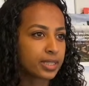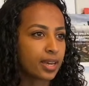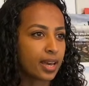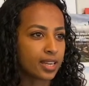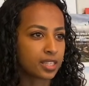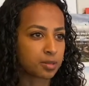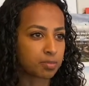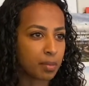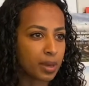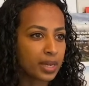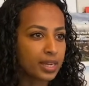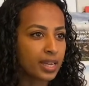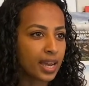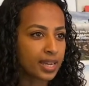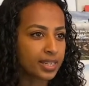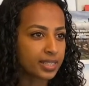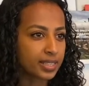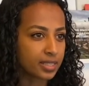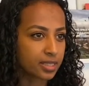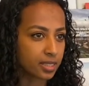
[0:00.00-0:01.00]
as many
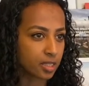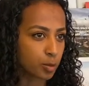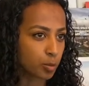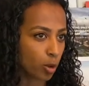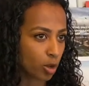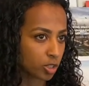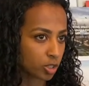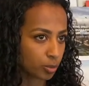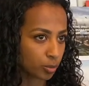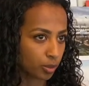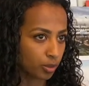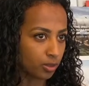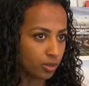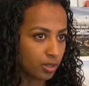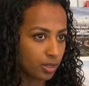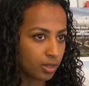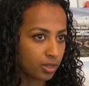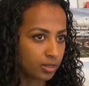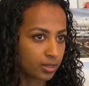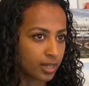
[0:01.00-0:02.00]
ideas as possible.
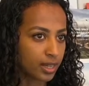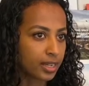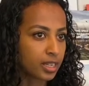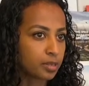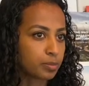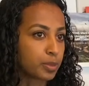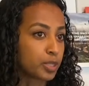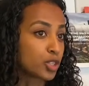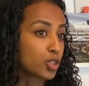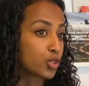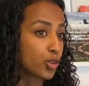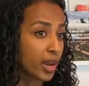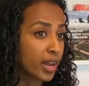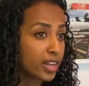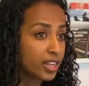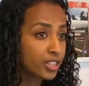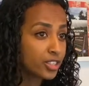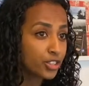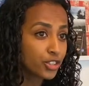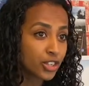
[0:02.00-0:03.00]
They can be
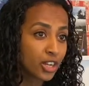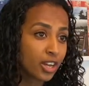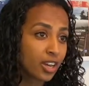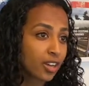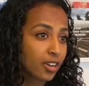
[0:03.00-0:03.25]
strange,